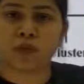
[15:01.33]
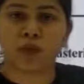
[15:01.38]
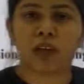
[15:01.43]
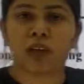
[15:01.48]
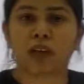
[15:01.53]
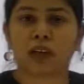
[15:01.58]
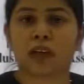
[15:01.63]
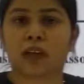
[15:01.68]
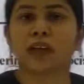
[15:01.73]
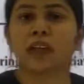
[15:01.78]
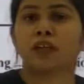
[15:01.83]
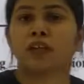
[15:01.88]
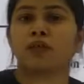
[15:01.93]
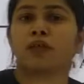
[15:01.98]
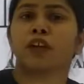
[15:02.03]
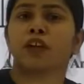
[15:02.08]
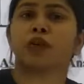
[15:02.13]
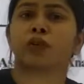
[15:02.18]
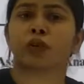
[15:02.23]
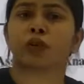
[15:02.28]
would learn if
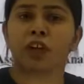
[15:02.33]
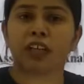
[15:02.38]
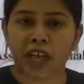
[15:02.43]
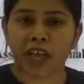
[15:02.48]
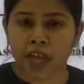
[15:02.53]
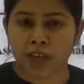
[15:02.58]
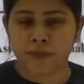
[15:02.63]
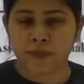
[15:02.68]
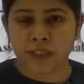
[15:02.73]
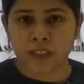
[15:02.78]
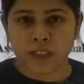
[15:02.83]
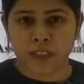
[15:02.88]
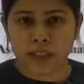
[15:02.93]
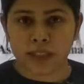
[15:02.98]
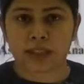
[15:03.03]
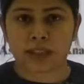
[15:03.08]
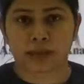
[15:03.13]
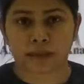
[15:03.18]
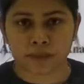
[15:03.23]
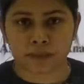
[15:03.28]
we do not have any
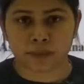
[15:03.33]
data.